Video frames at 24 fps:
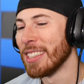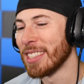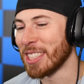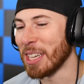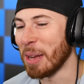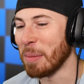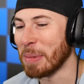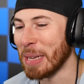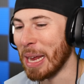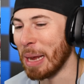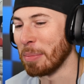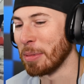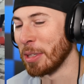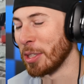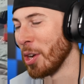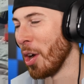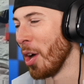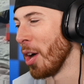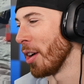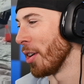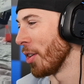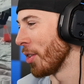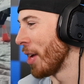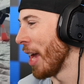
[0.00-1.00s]
Sometimes it's
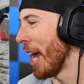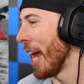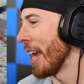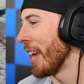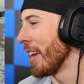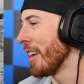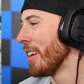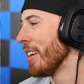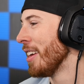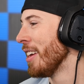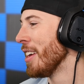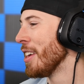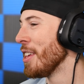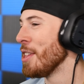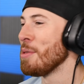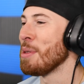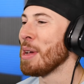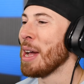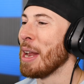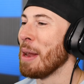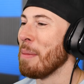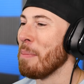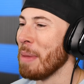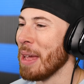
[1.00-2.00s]
hard, okay? You
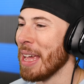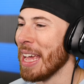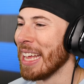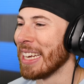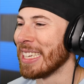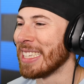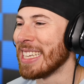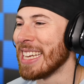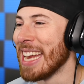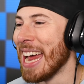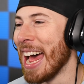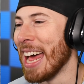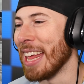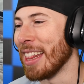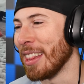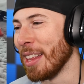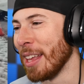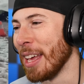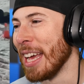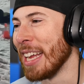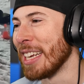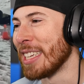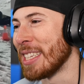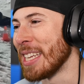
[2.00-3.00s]
gotta admit, it's not...
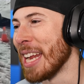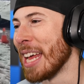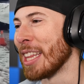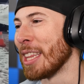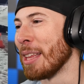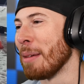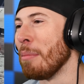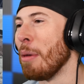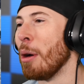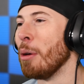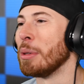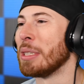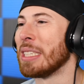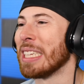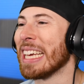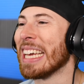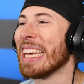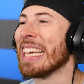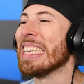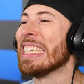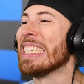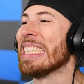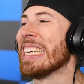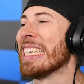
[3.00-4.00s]
It's not the most
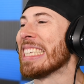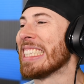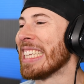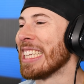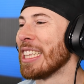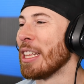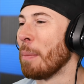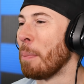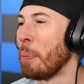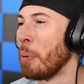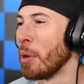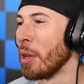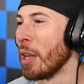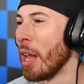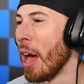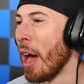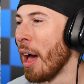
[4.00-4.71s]
easiest thing to pull